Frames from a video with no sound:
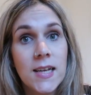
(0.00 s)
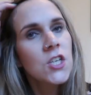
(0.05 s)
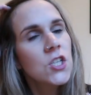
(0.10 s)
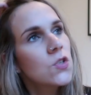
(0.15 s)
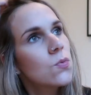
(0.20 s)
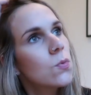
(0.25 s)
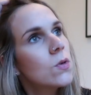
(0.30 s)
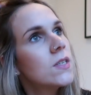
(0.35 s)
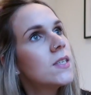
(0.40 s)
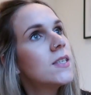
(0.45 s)
I
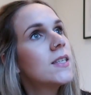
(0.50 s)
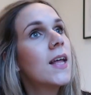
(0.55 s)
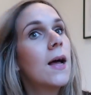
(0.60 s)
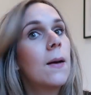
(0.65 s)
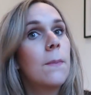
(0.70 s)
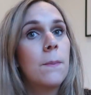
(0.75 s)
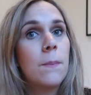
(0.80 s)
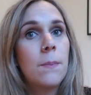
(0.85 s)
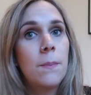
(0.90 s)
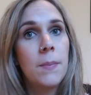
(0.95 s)
just wanted
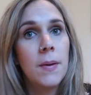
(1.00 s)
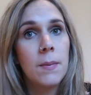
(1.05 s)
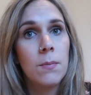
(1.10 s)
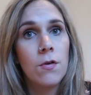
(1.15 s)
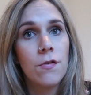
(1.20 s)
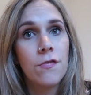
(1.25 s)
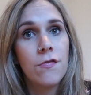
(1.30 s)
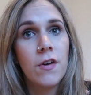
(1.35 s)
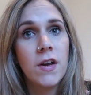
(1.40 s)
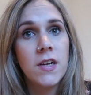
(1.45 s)
that bit
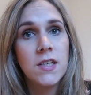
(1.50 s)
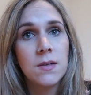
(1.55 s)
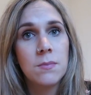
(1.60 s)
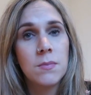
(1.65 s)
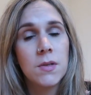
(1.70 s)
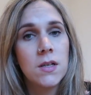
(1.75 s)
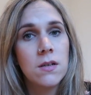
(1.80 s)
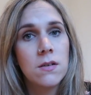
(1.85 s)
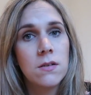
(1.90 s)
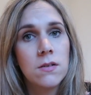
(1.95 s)
more
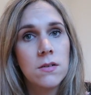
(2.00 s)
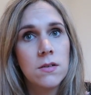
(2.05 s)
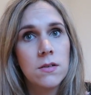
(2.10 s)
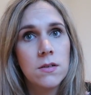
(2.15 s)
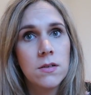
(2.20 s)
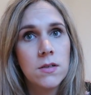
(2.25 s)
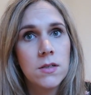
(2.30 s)
freedom than